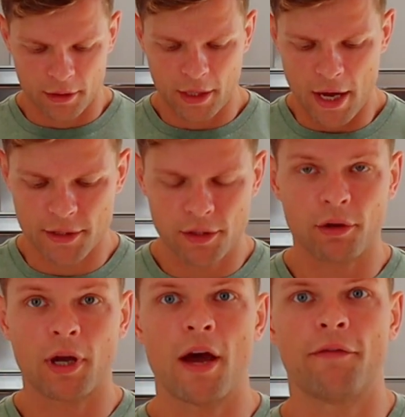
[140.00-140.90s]
Okay, so
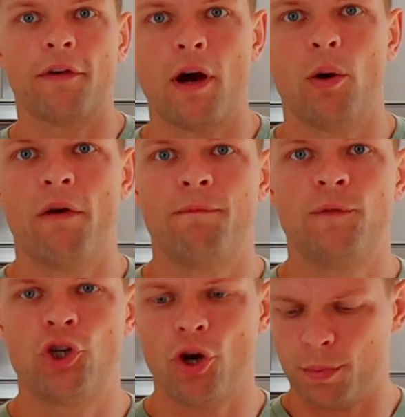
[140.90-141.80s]
we have our
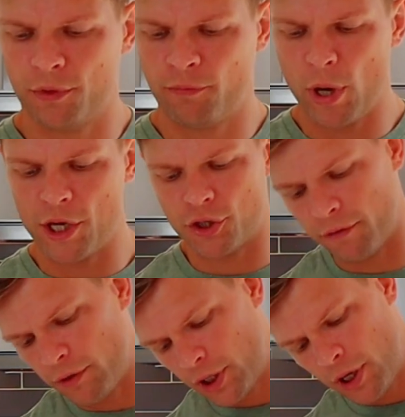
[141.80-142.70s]
chopped veg
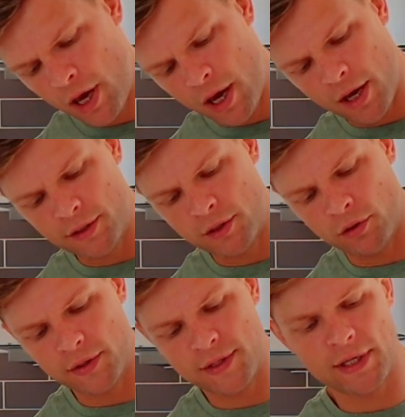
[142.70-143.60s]
over here, so
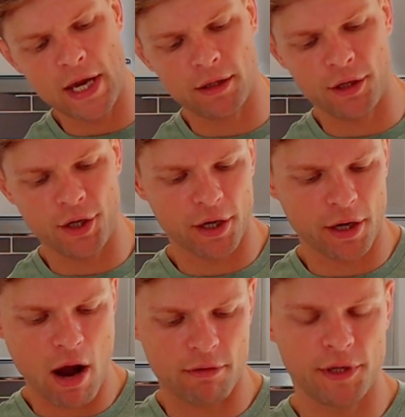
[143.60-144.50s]
it's celery,
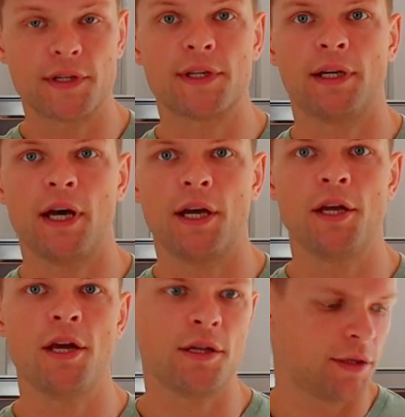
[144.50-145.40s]
carrots and
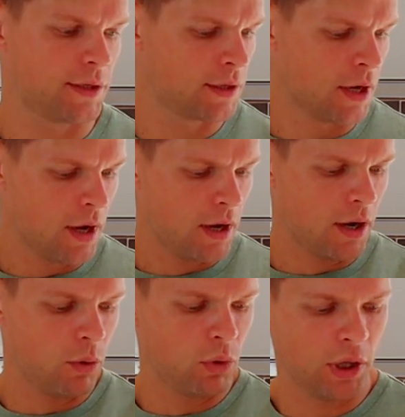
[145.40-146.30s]
onions.
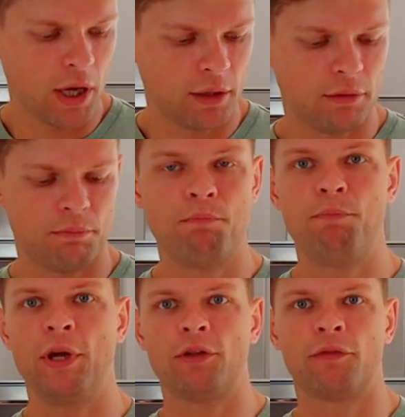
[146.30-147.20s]
I will add a
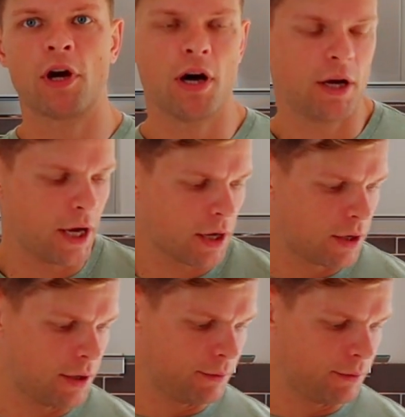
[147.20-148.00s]
bit of garlic.